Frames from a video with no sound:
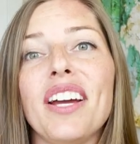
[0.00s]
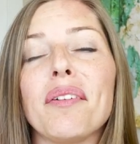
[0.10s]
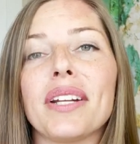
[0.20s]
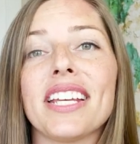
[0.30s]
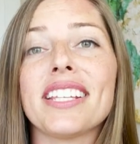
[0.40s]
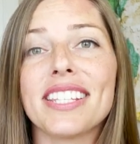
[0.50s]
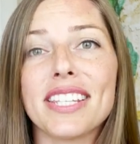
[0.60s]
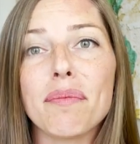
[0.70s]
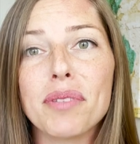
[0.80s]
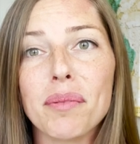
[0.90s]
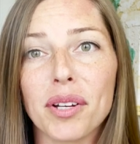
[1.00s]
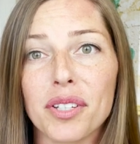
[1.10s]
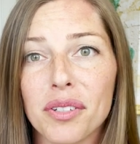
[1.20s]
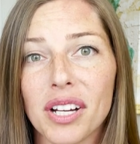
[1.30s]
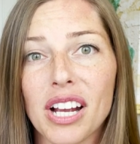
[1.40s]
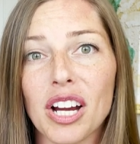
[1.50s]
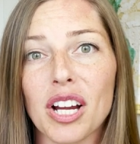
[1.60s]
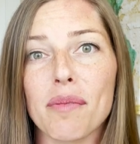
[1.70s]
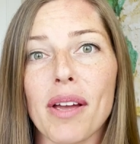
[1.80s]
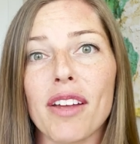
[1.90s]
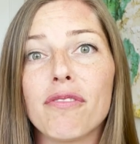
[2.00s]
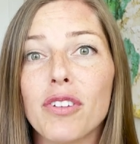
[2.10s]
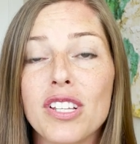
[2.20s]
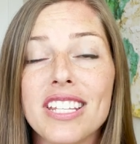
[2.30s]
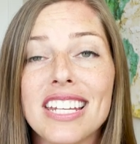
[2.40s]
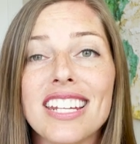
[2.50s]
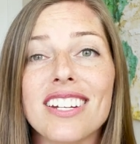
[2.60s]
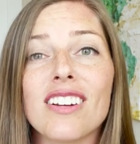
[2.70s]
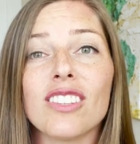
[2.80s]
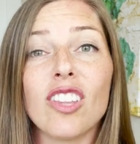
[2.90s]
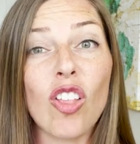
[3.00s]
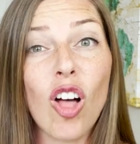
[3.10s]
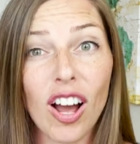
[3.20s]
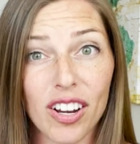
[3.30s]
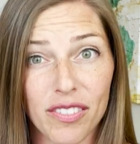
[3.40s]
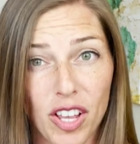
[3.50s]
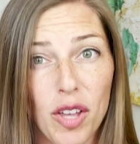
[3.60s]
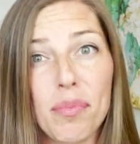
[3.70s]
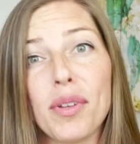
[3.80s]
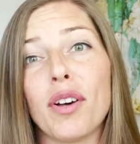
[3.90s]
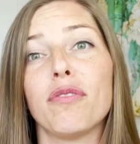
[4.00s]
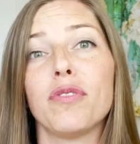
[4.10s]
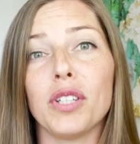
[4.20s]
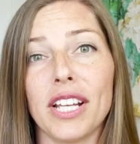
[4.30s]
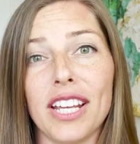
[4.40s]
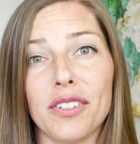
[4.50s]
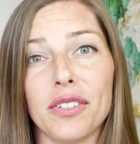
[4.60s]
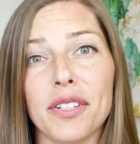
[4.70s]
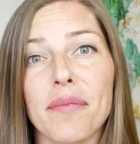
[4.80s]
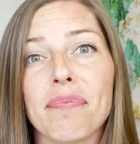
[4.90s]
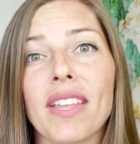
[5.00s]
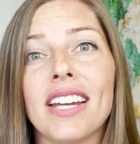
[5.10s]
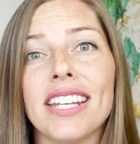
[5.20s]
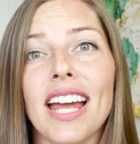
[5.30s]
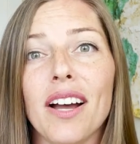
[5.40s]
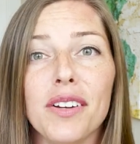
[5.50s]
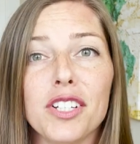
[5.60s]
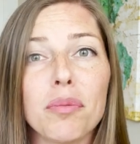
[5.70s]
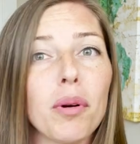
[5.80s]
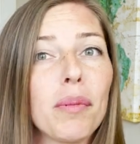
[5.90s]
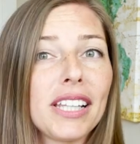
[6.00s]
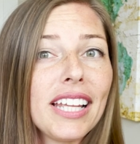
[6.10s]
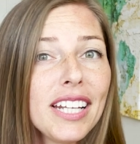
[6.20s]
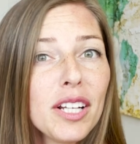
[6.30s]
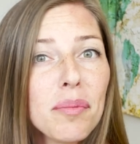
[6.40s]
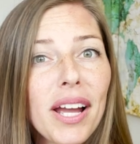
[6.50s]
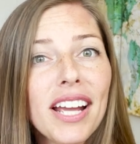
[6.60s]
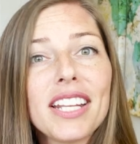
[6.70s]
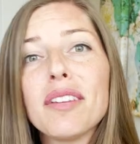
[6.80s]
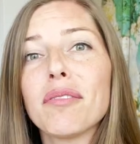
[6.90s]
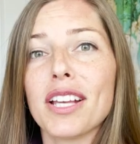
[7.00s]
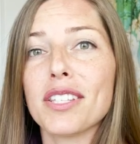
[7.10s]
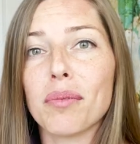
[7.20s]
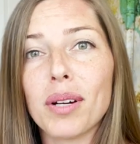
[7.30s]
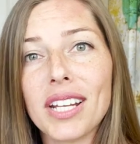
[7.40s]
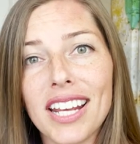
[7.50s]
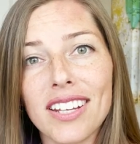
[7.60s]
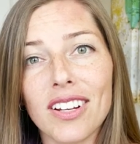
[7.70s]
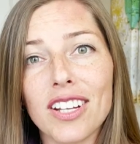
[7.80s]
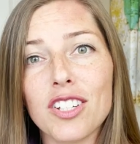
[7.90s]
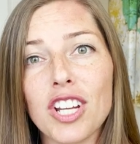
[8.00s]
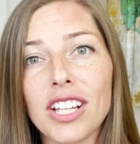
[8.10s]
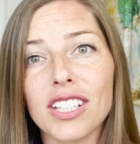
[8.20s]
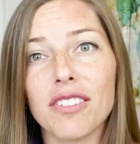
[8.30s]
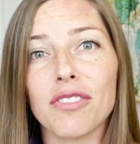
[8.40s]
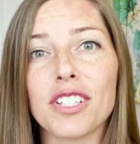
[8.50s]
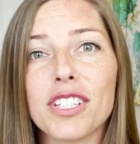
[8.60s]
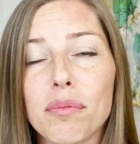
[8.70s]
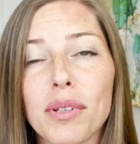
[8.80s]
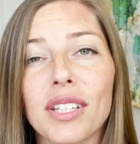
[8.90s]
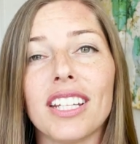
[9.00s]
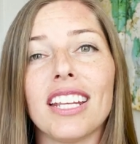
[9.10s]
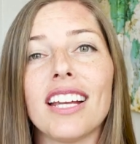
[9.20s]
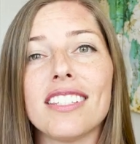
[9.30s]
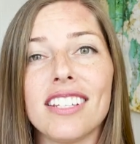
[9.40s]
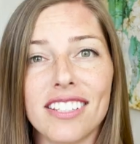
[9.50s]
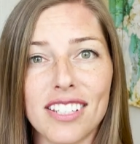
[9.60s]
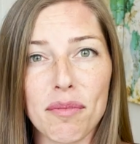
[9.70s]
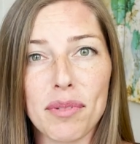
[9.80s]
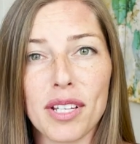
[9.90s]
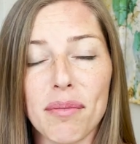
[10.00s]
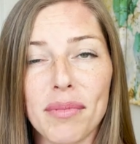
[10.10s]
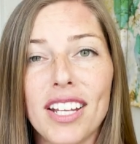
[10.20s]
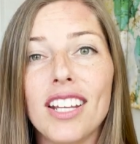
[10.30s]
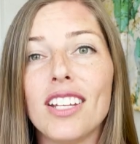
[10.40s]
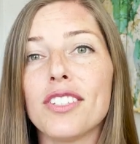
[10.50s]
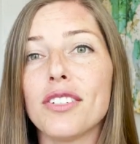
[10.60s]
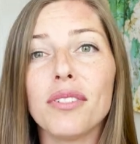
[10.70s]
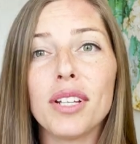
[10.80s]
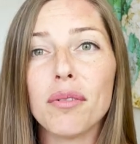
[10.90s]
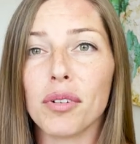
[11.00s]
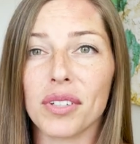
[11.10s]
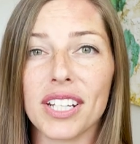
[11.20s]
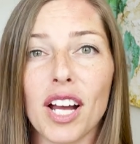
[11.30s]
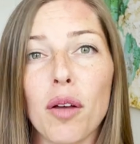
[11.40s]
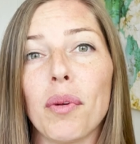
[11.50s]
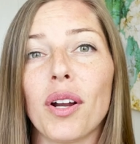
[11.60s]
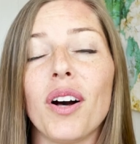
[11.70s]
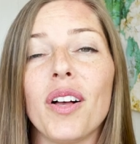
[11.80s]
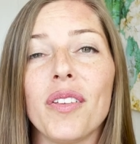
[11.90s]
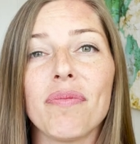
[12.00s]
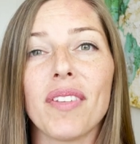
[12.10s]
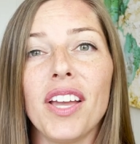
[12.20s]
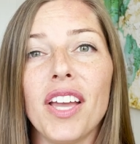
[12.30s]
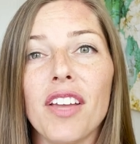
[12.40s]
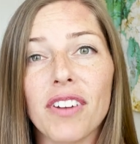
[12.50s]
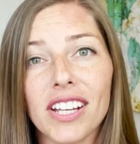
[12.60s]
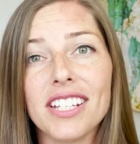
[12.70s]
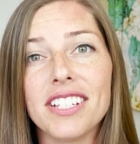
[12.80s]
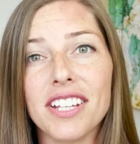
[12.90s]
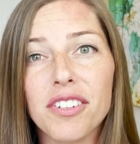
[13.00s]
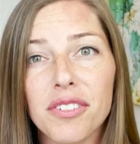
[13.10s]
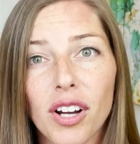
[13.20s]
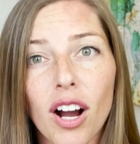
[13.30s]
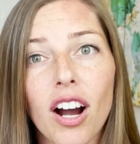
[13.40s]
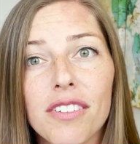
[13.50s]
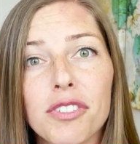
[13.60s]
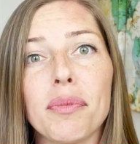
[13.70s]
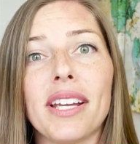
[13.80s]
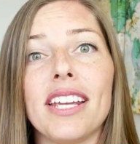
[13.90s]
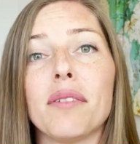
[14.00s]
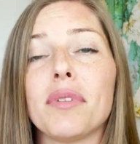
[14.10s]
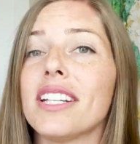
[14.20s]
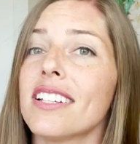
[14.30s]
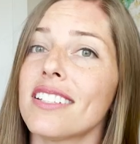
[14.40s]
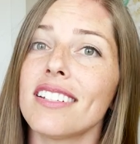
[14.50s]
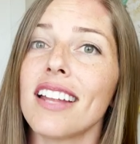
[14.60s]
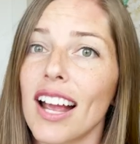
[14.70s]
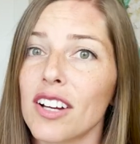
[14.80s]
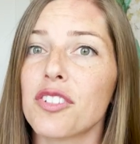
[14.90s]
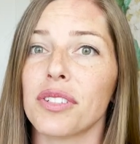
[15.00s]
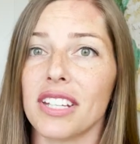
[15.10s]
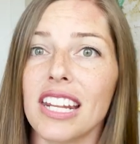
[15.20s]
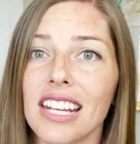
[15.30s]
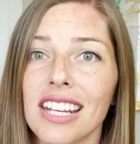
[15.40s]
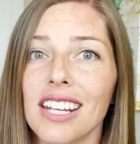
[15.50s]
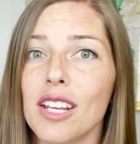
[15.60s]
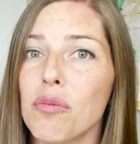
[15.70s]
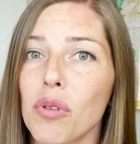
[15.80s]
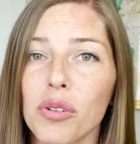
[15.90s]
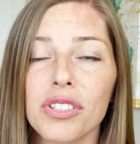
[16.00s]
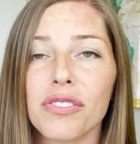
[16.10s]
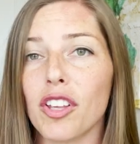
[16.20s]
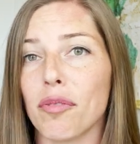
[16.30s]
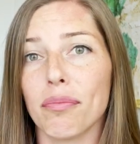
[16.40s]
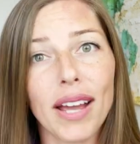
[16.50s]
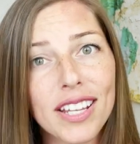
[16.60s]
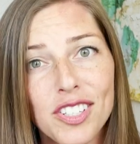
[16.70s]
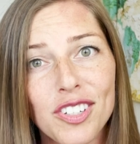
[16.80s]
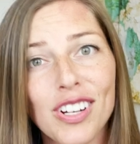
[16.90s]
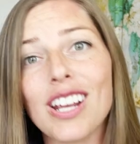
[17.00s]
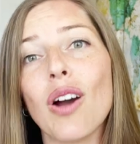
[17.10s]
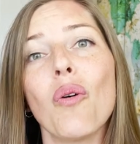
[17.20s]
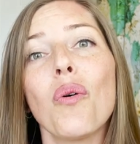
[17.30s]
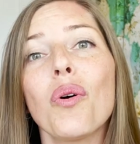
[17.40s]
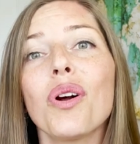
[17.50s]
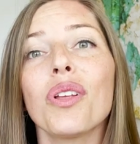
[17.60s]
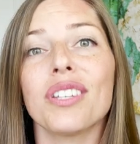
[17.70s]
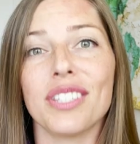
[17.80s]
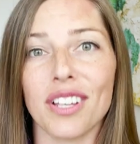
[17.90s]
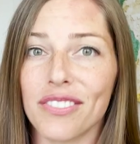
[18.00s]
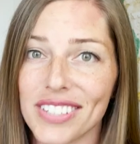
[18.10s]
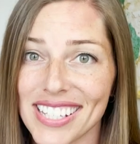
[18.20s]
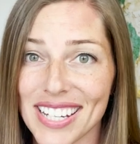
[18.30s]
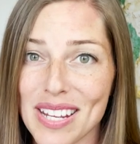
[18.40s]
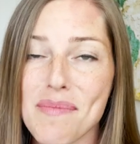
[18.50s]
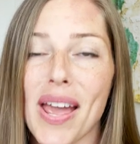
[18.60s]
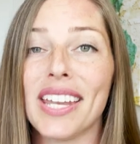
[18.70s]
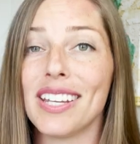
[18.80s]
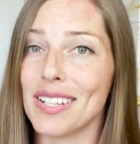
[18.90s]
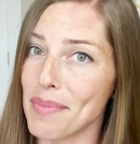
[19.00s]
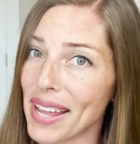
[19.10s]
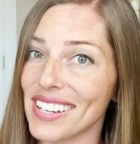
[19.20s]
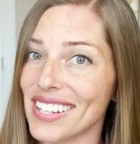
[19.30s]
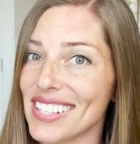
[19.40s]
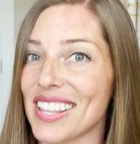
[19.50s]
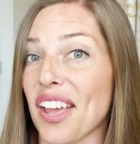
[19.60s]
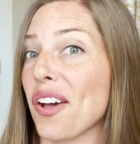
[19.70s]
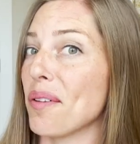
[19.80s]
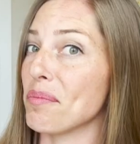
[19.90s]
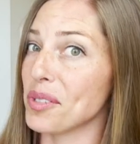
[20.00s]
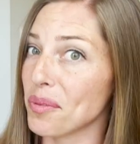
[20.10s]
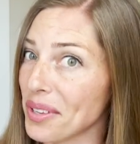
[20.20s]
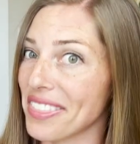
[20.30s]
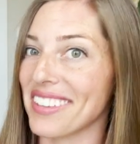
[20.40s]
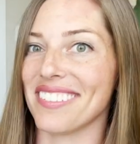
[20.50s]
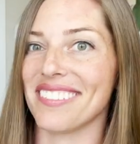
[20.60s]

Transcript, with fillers: When he steps up onto a curb, at first he needed a lot of help, a full handhold. Now I just put my leg nearby and he rests one hand on it gently for stability as he steps up. Soon he won't need help at all. If I continue to offer my hand when he doesn't actually need it, he won't develop mastery or the self esteem and independence that comes with it.